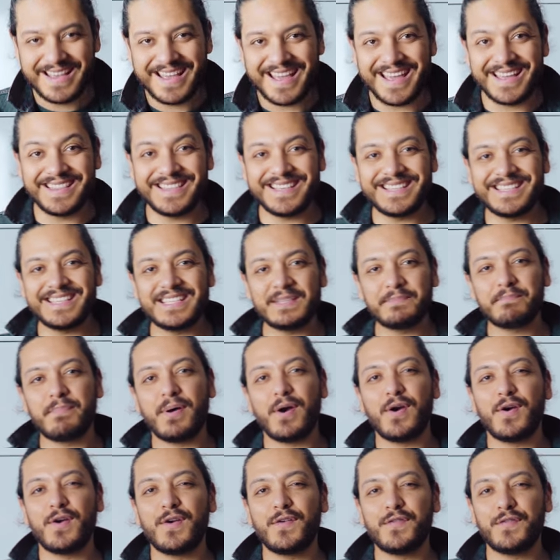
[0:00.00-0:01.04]
And this is
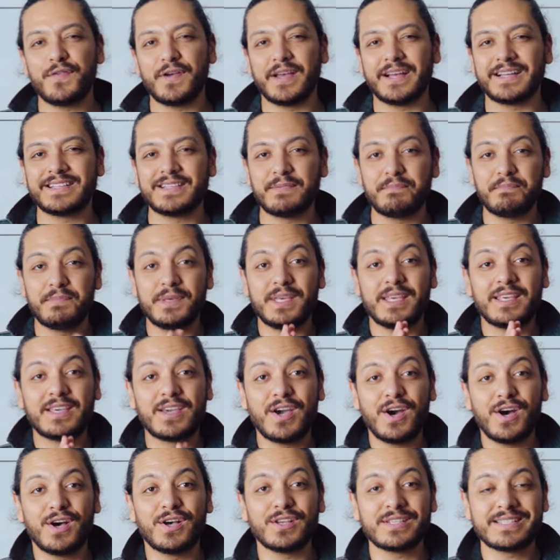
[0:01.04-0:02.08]
perfect
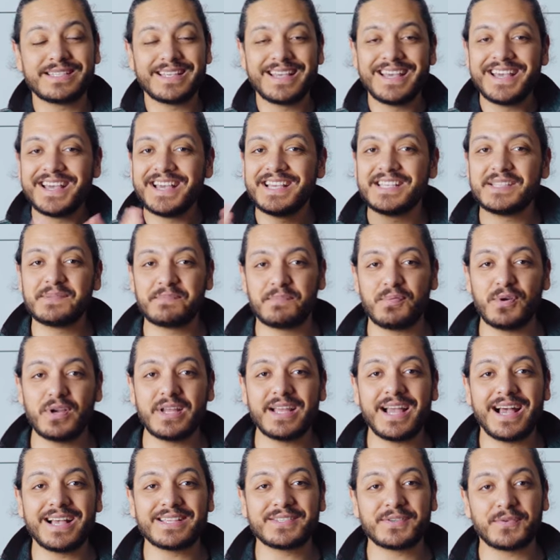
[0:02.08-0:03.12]
because
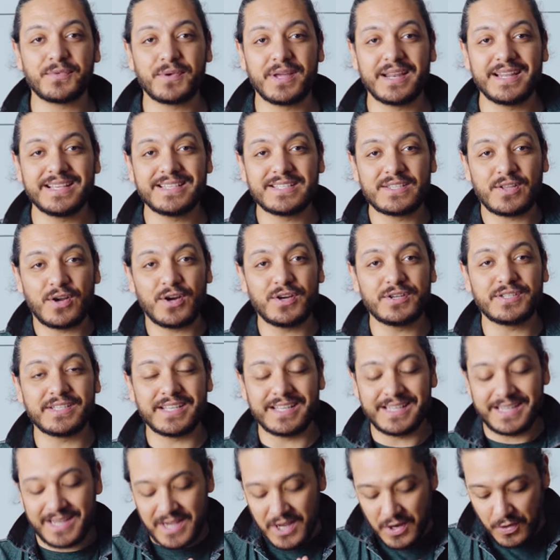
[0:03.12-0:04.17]
spring has already
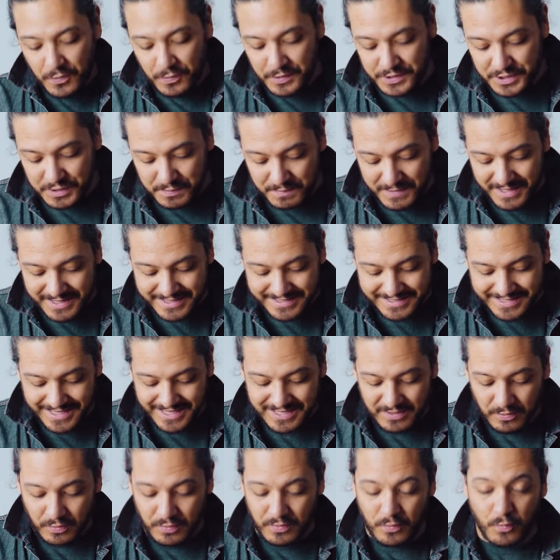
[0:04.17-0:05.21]
started, which means
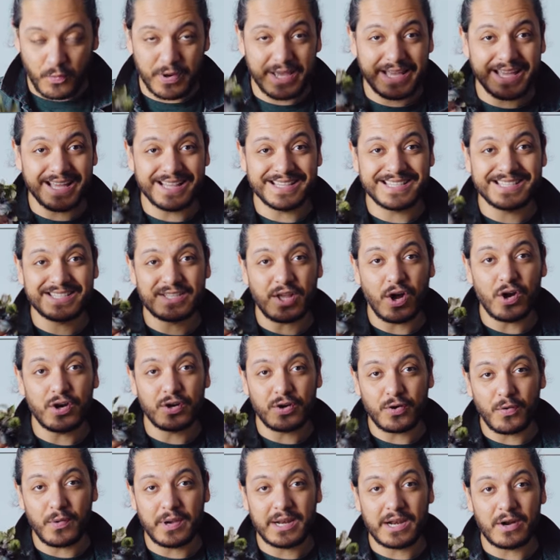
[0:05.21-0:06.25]
that we can start
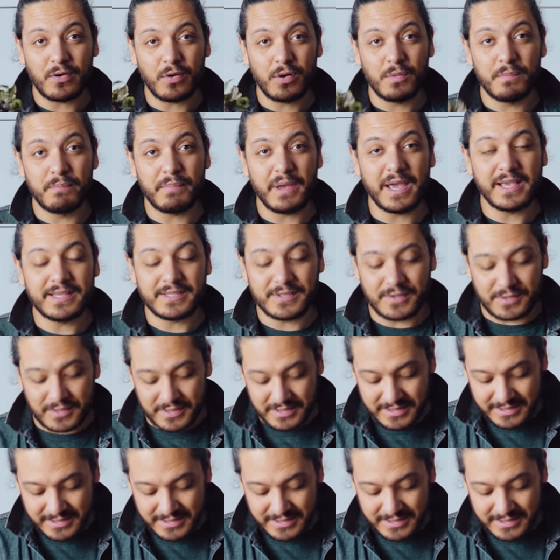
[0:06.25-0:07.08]
growing our own basil.